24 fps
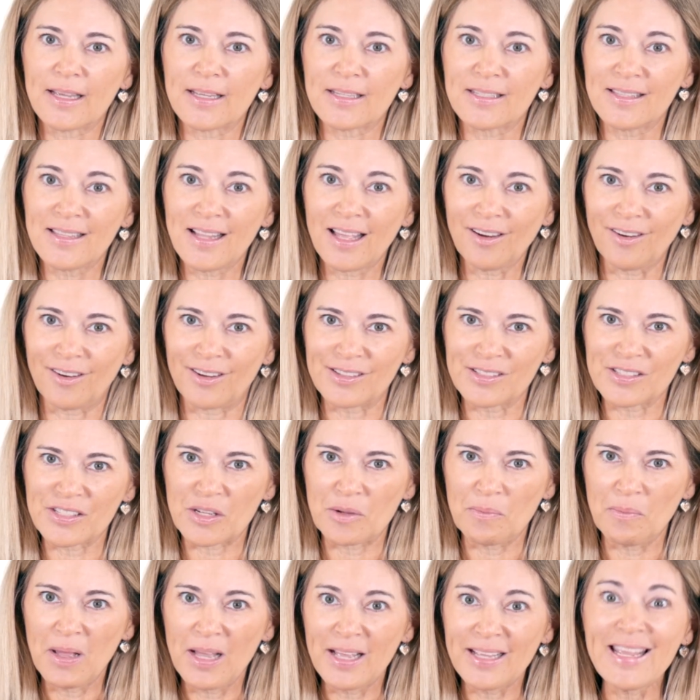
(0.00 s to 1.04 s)
Isn't that
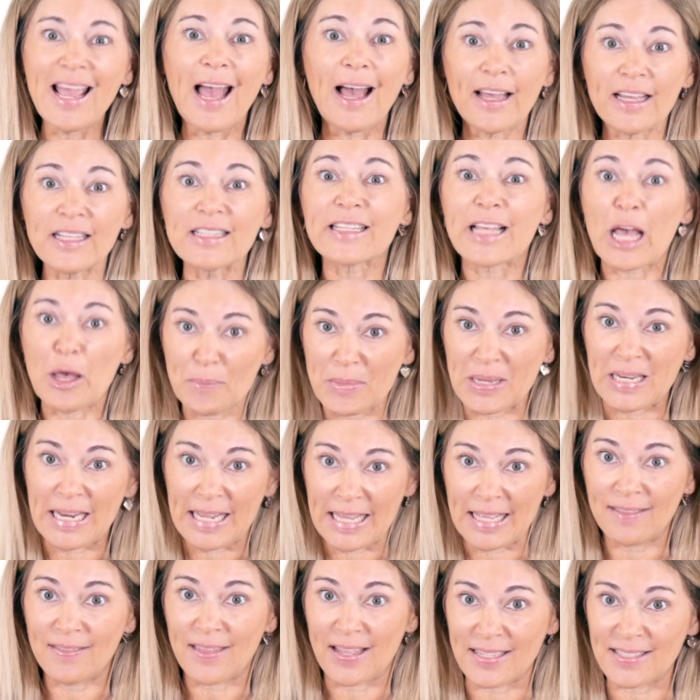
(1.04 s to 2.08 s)
awesome? Yeah, it's coming
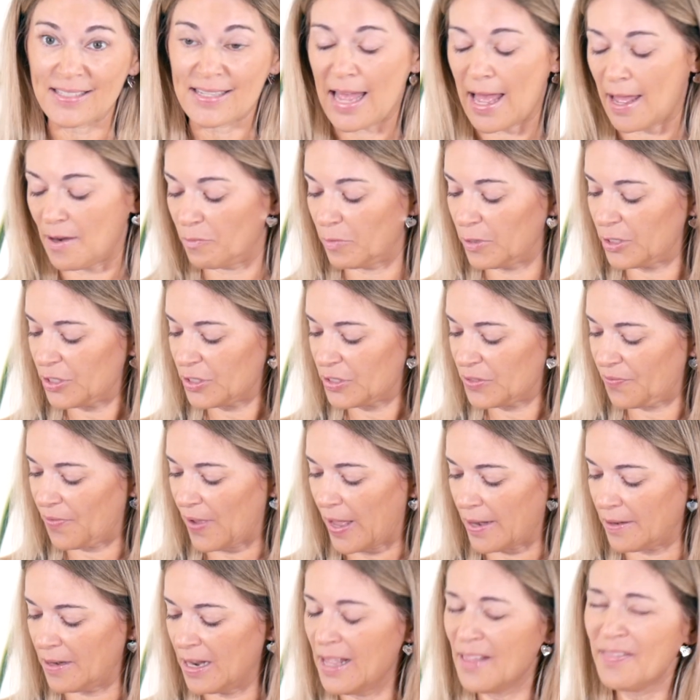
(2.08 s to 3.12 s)
in the set, which is
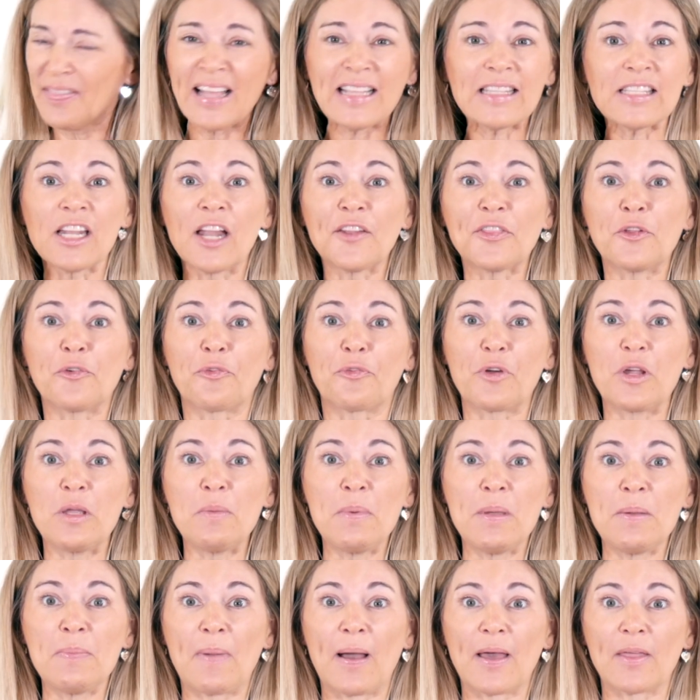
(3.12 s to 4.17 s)
fun. That's not the
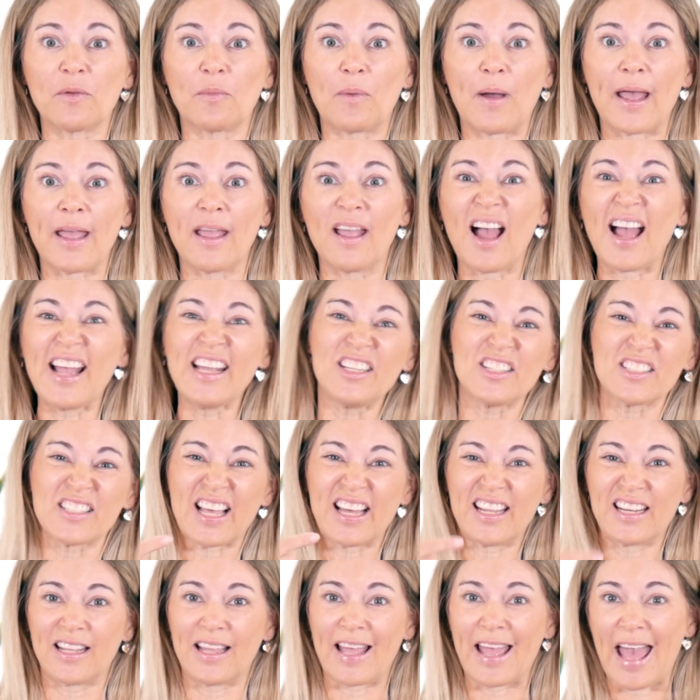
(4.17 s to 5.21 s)
freebie, by the way. I just
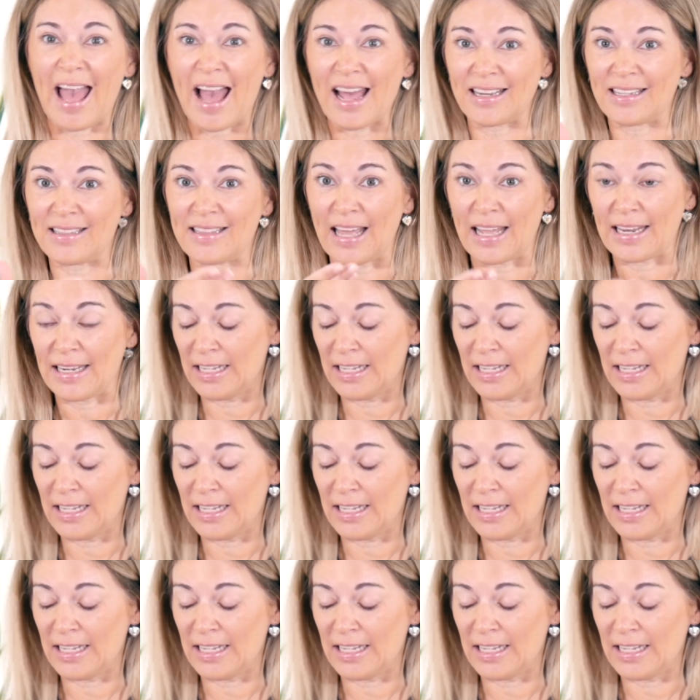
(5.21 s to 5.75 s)
kind of added that